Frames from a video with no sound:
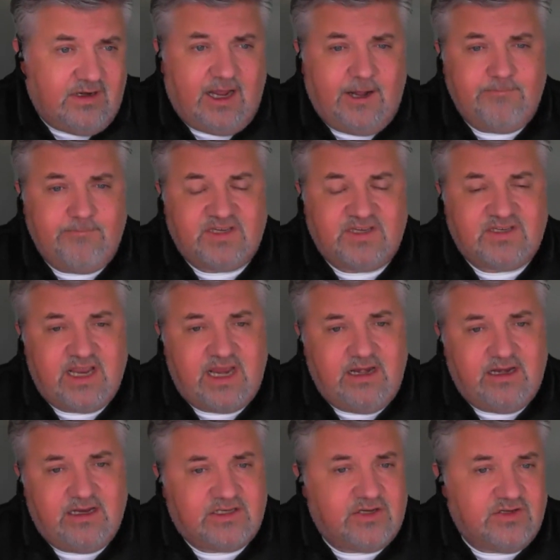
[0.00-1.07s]
Um, the
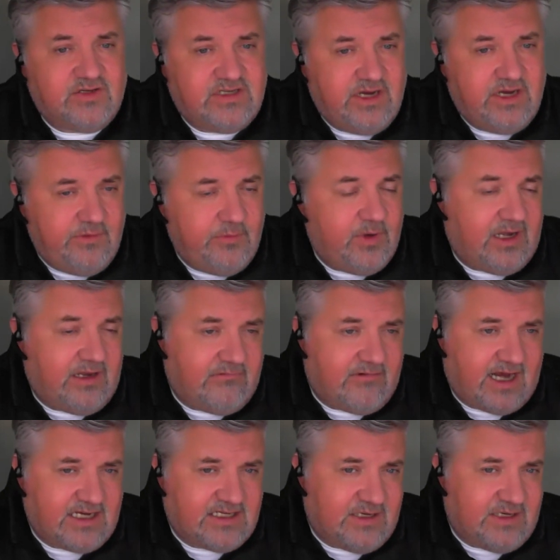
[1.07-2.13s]
state is continually
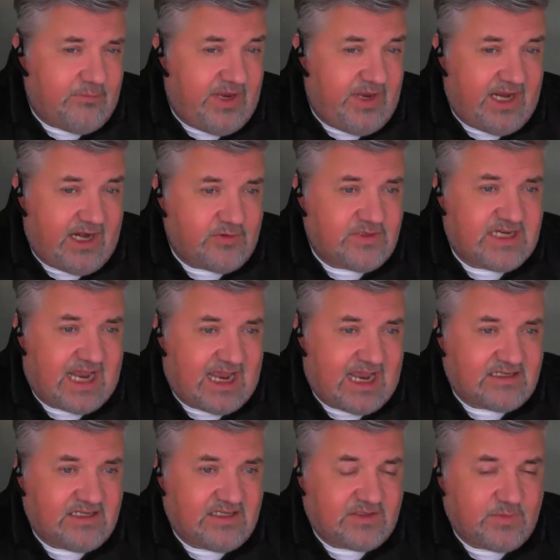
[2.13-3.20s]
raising B and O
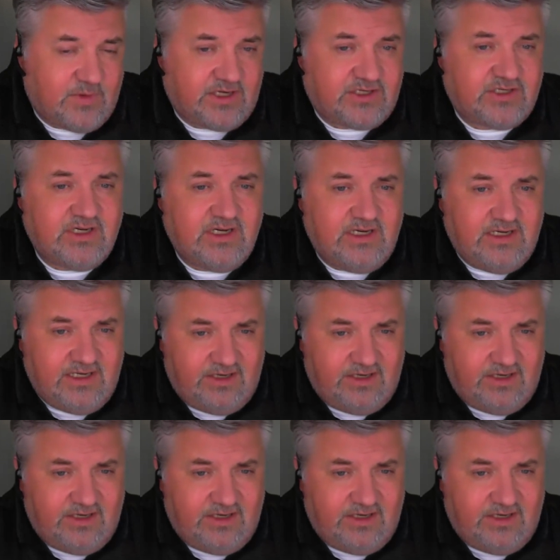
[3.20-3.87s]
taxes, which,